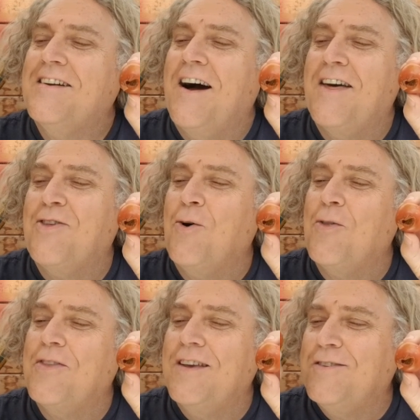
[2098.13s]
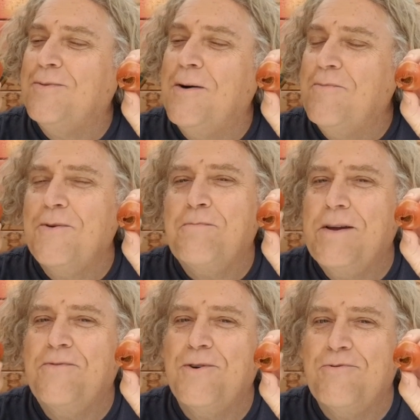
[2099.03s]
I thought this one would
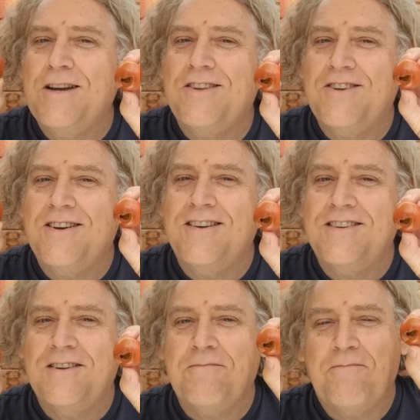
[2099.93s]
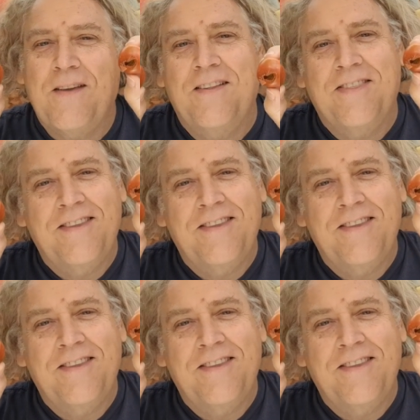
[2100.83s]
be for Richard and